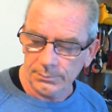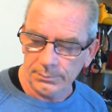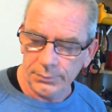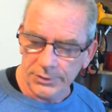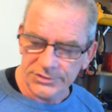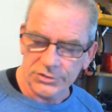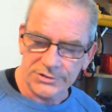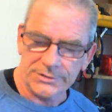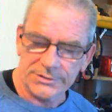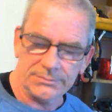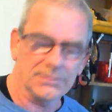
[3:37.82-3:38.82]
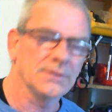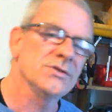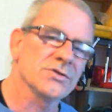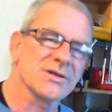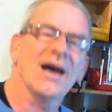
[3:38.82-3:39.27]
But it's
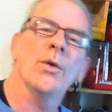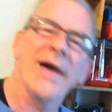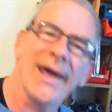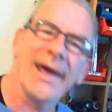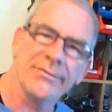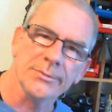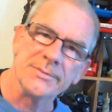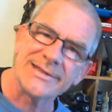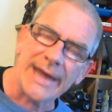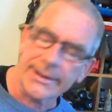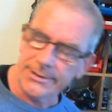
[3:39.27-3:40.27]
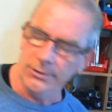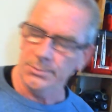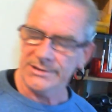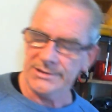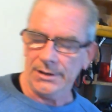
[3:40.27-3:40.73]
just how I have them stacked here
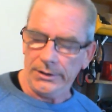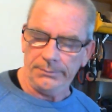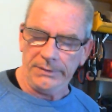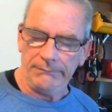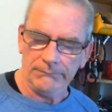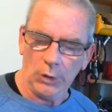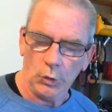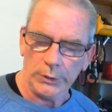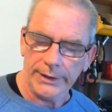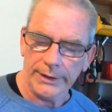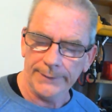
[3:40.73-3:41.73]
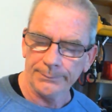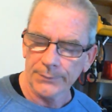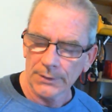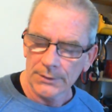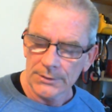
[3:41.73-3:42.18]
beside me, okay?
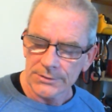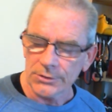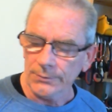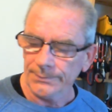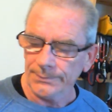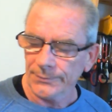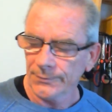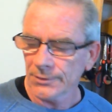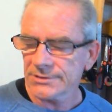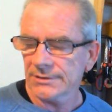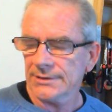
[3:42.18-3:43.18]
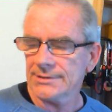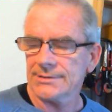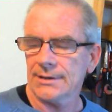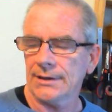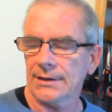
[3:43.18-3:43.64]
So the first of these
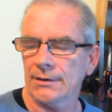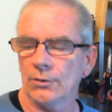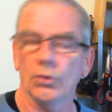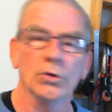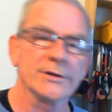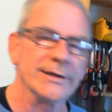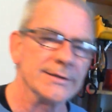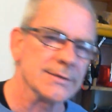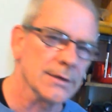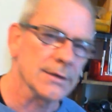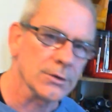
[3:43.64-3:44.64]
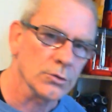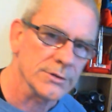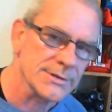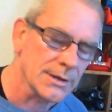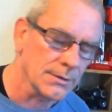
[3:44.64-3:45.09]
old kits that I'm going to
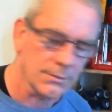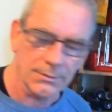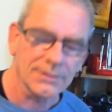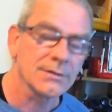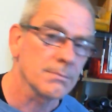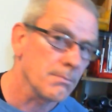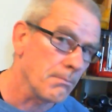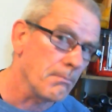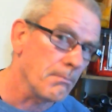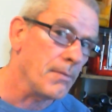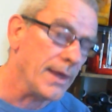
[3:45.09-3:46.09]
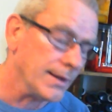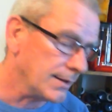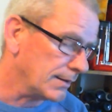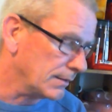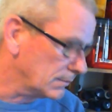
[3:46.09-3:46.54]
start
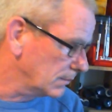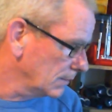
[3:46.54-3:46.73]
making and